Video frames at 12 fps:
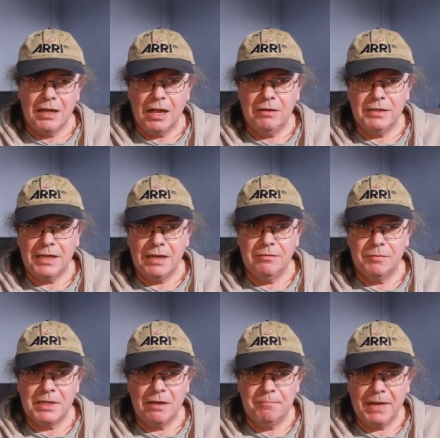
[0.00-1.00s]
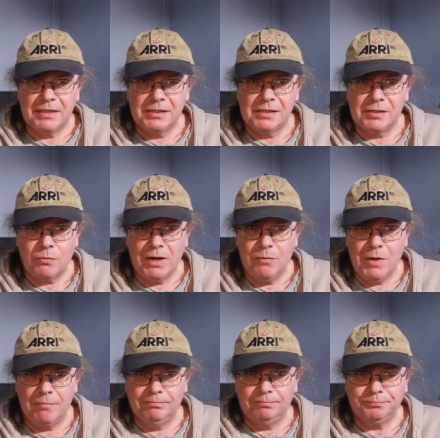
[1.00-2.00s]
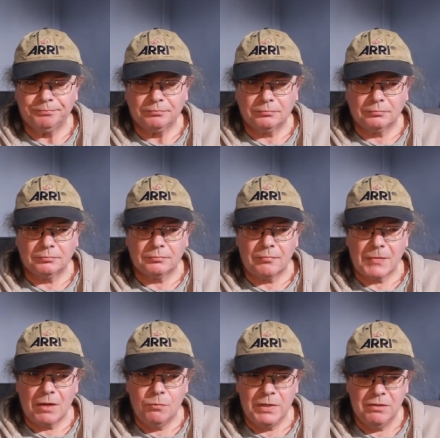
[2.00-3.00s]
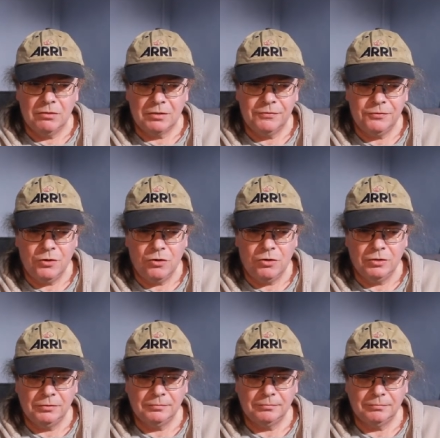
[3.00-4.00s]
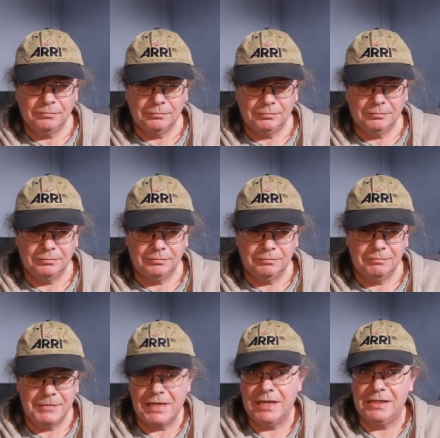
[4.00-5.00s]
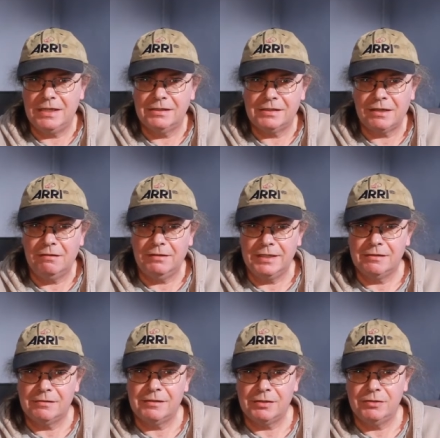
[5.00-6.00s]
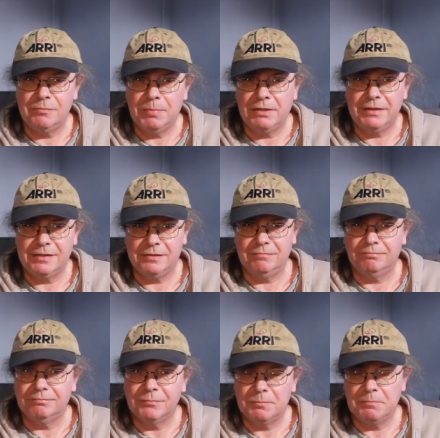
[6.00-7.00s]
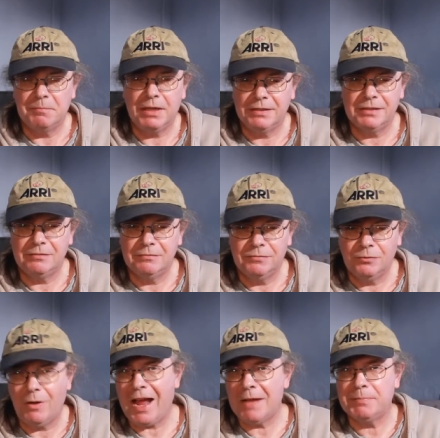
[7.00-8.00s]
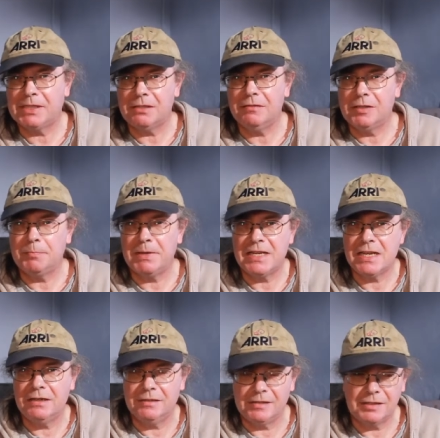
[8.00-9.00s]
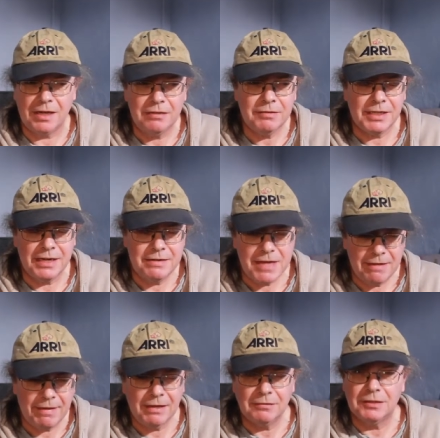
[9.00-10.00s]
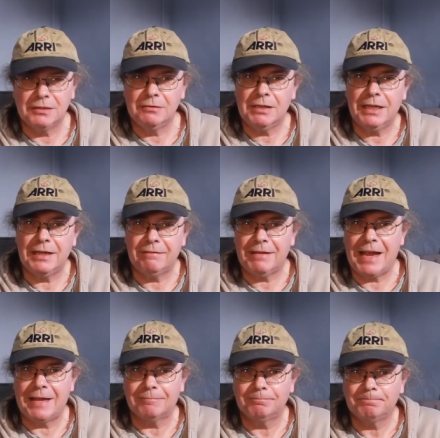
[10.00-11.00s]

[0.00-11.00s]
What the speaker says: Okay, we go back to square one. We look for the idiot's guide to Python. Python for absolute beginners. Okay, yeah, that'll do. Click that.